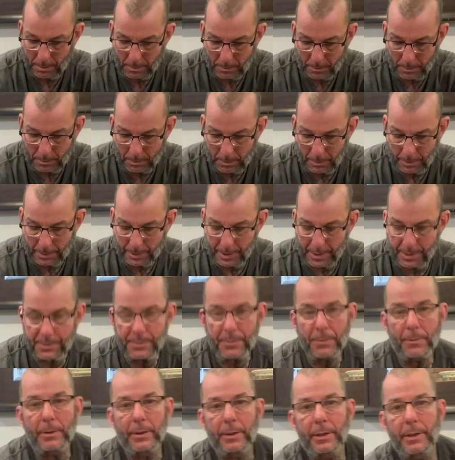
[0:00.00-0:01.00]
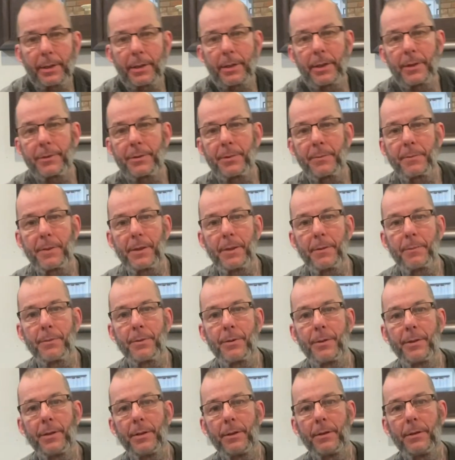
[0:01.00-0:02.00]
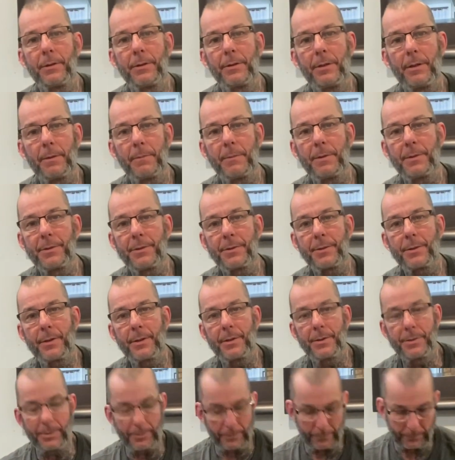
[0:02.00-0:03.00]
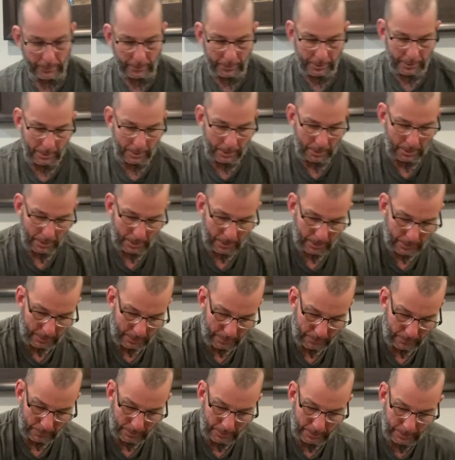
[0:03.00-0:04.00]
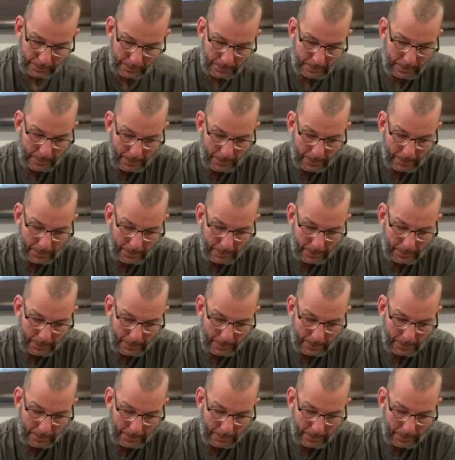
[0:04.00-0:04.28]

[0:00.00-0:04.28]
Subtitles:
And that's working out to be a pretty good demonstration for you on how that works.